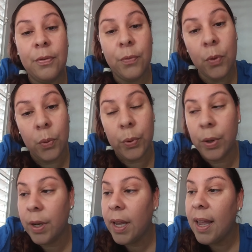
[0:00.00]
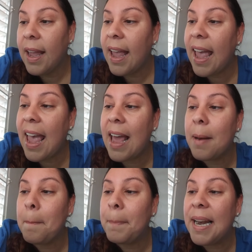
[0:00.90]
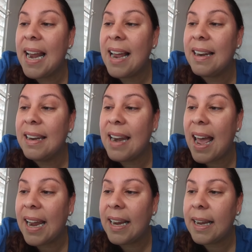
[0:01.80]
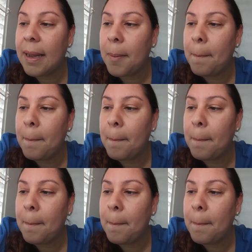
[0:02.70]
food? And plant-like